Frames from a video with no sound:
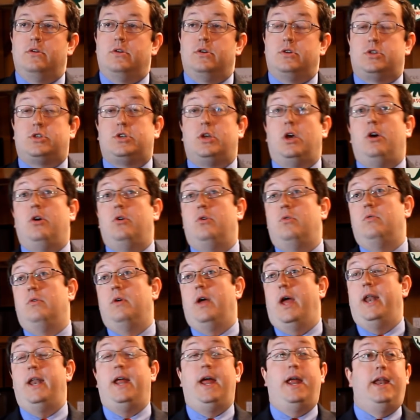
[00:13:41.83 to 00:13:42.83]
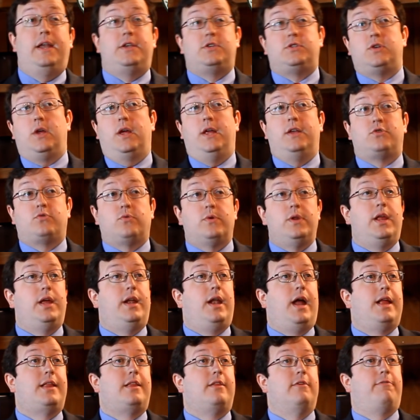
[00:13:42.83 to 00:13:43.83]
So, and it's really
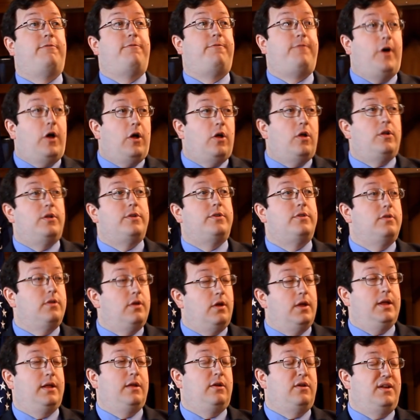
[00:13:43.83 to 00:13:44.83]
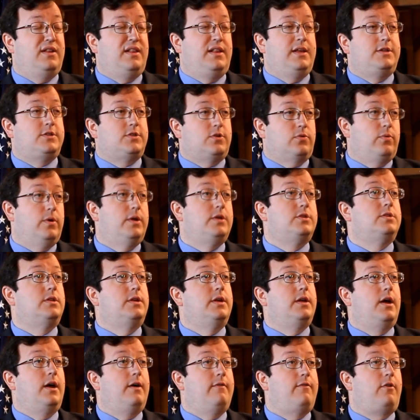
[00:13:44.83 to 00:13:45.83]
not the fault, at least
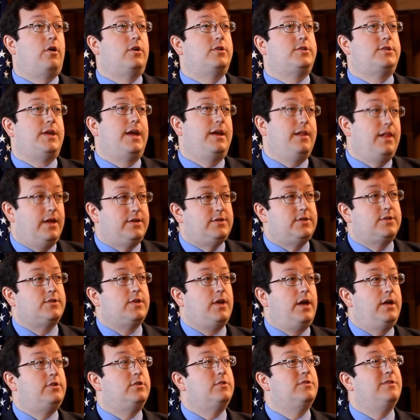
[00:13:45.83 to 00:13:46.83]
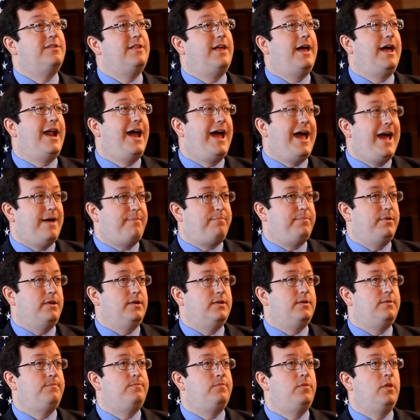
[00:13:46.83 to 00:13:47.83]
originally, of our state legislature that
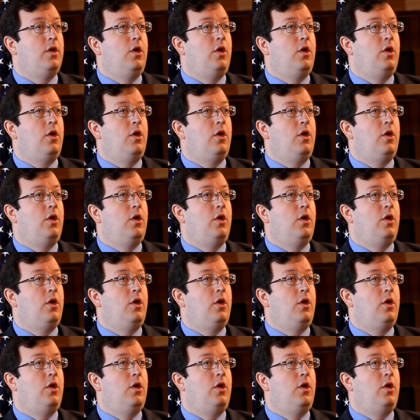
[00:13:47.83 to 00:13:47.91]
happened.